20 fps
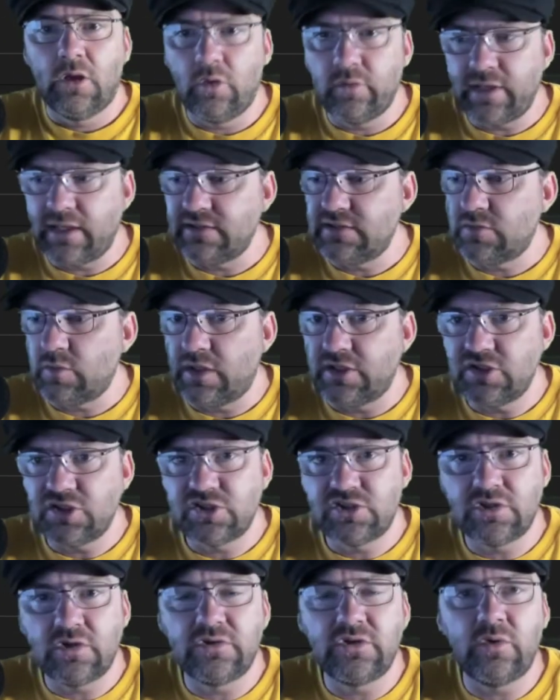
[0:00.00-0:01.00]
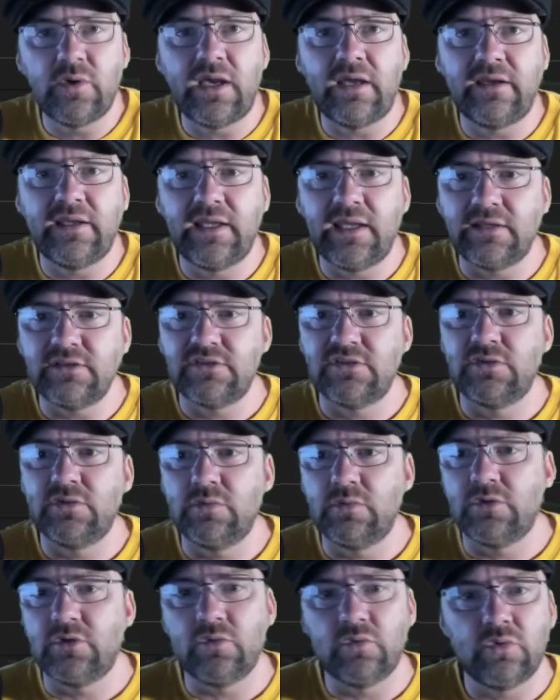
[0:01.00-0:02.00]
Okay, so I just showed you how to get
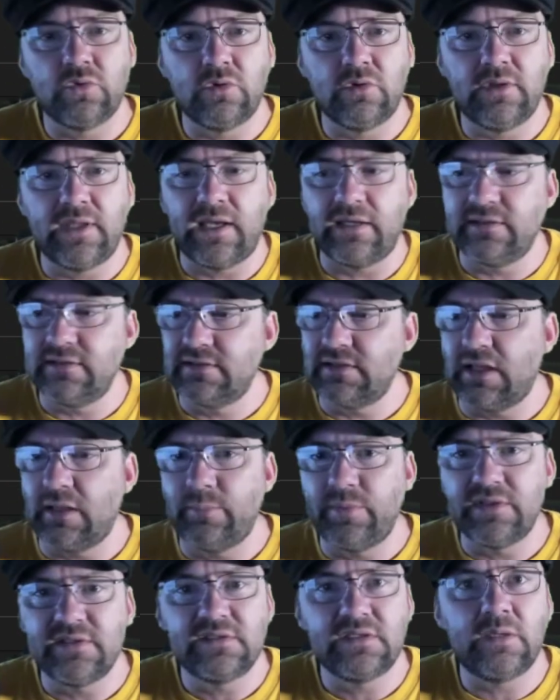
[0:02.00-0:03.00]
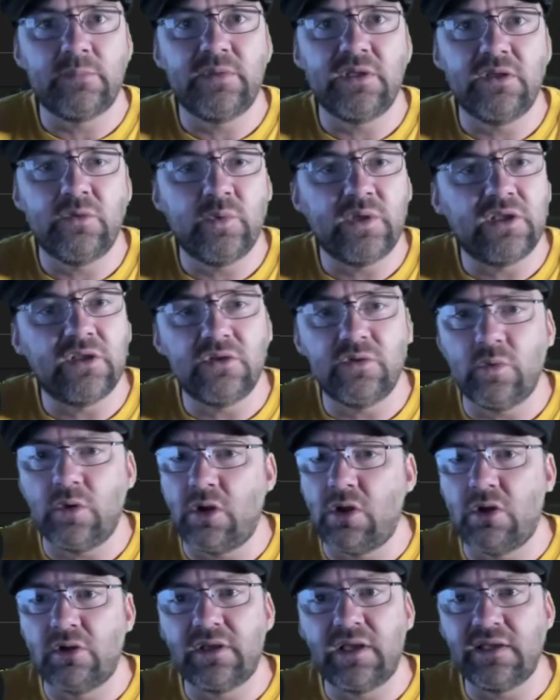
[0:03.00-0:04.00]
to Google, how to type in something. We can do
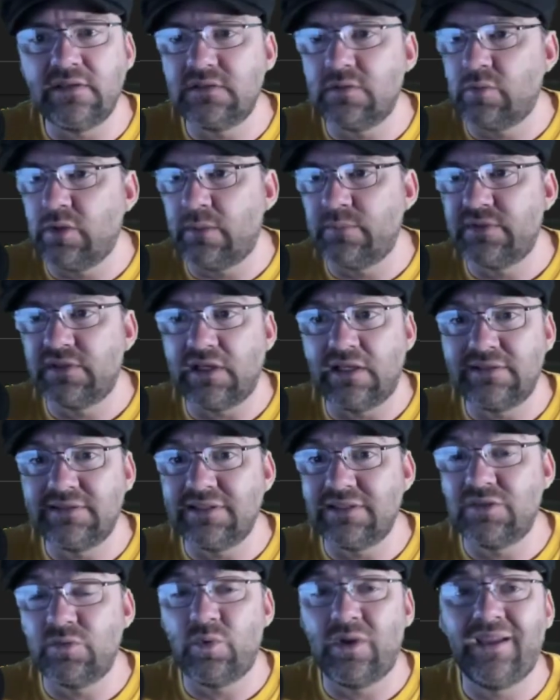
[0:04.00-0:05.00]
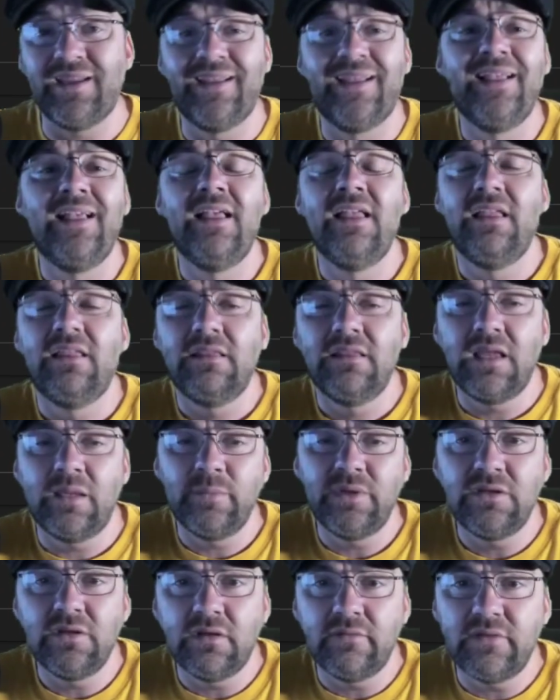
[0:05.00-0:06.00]
all kinds of websites this way.
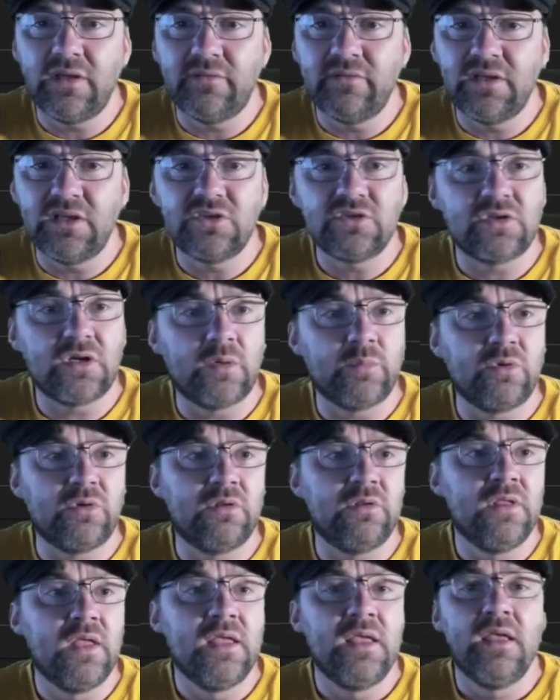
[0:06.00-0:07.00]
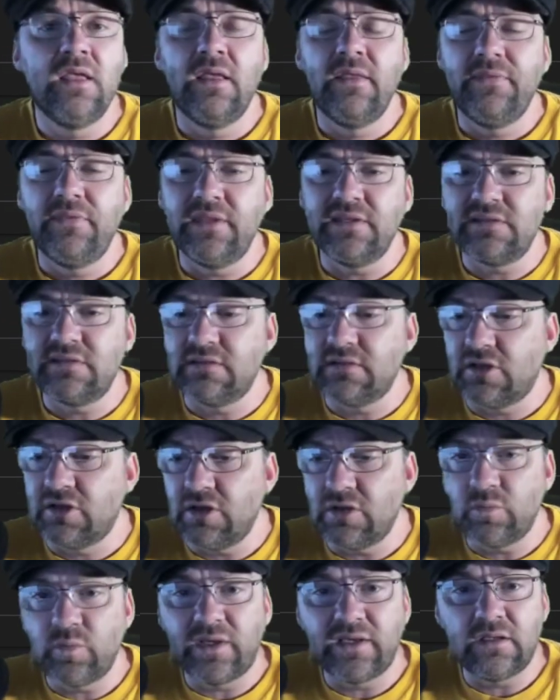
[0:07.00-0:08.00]
Let me know if you have any trouble. This is a
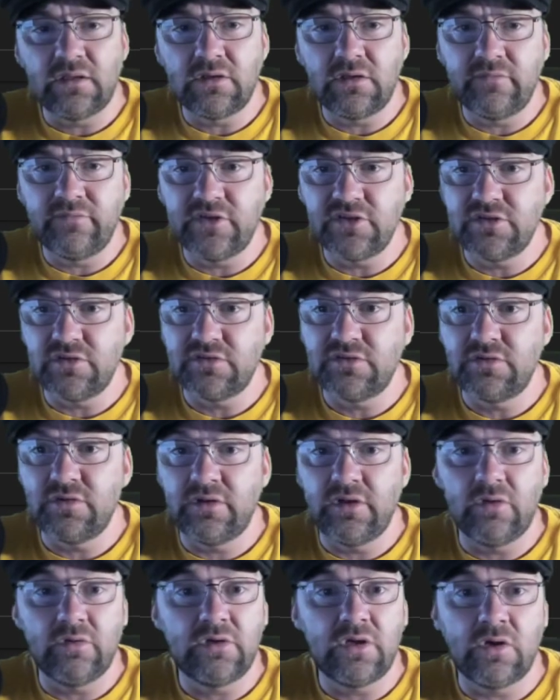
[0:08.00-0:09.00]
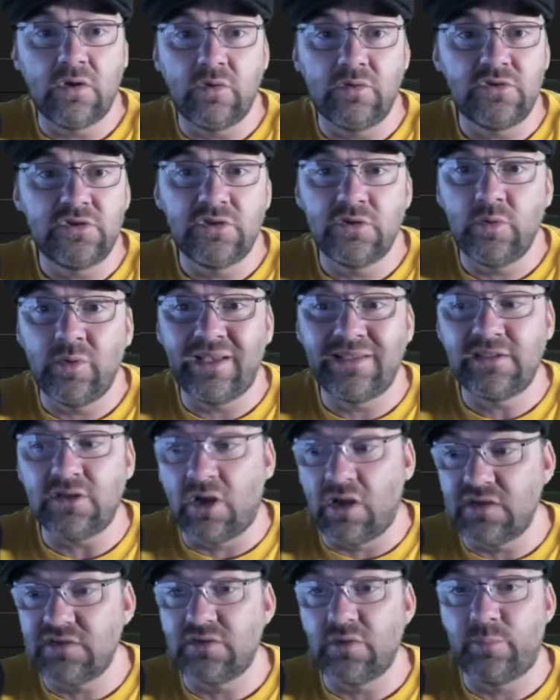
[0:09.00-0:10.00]
good way to learn Visual Studio Code, too. It's
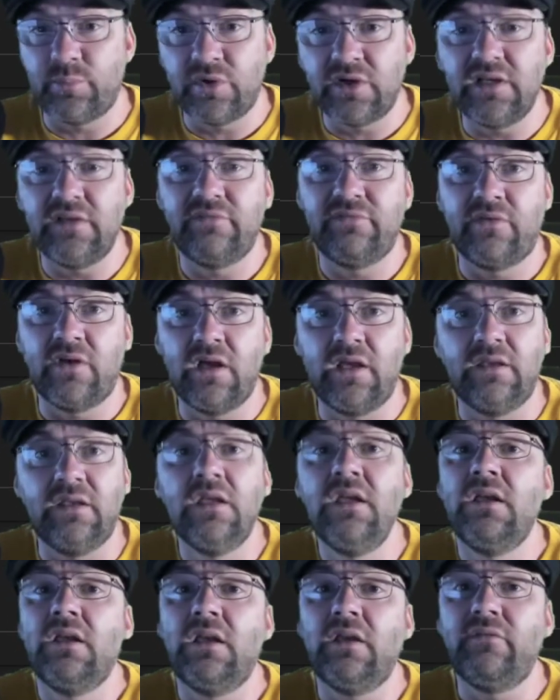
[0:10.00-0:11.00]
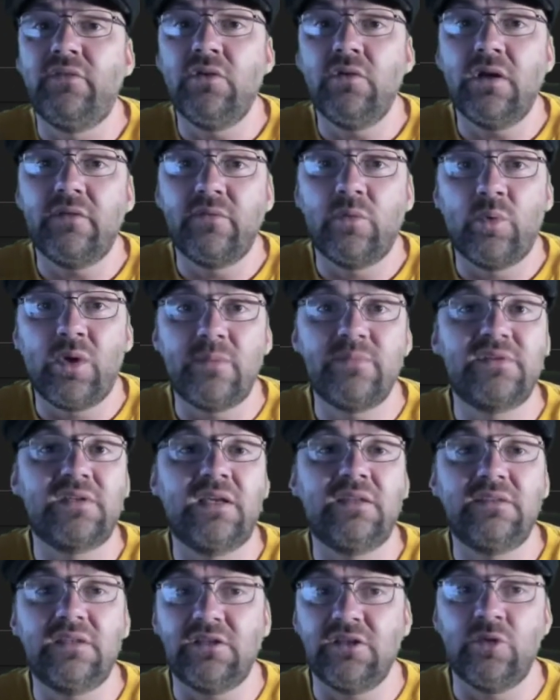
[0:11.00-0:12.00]
also pretty fun. If you have a
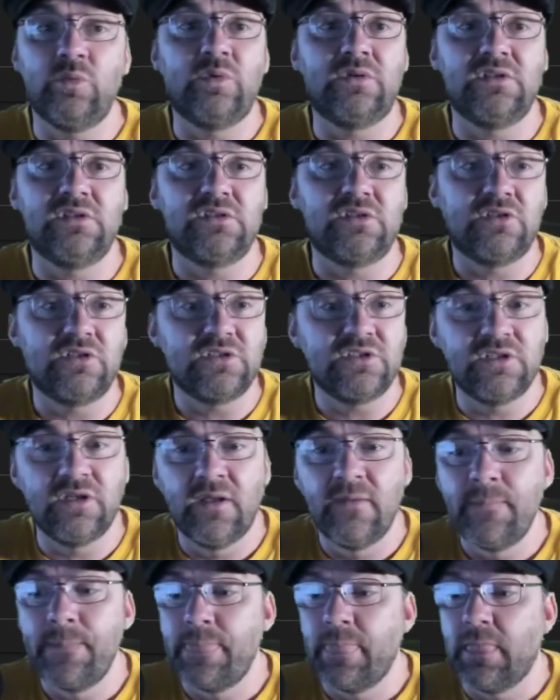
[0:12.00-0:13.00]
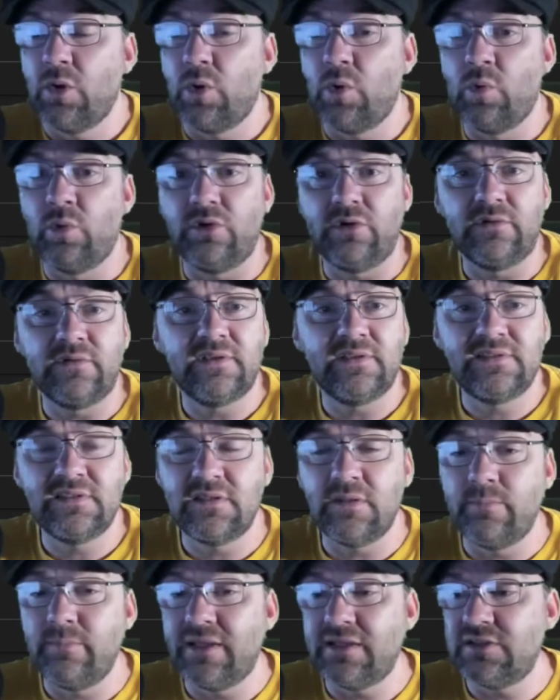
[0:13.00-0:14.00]
website that you want to search or
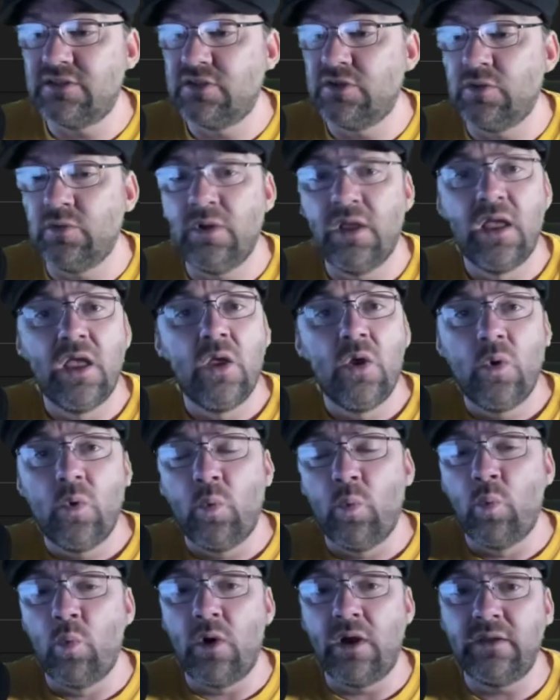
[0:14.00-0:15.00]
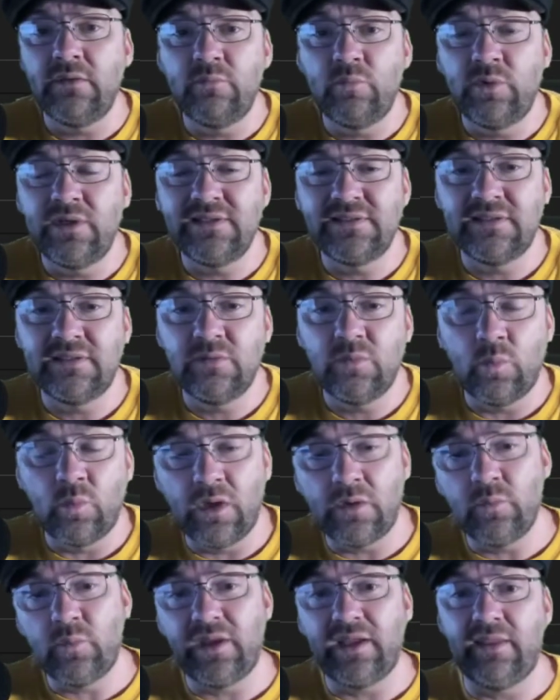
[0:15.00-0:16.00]
submit to, one
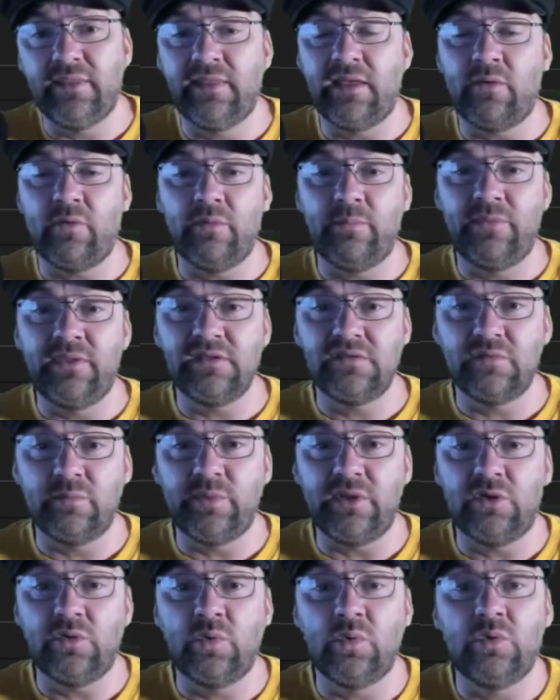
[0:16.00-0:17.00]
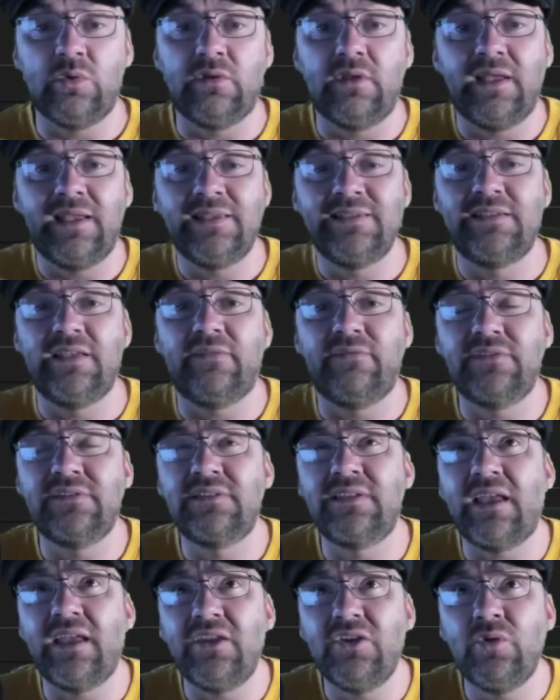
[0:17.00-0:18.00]
way that this would be cool is if,
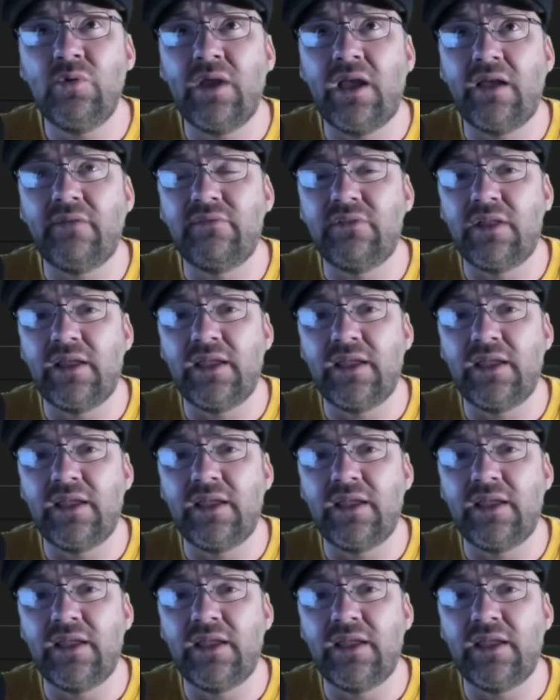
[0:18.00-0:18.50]
say, you have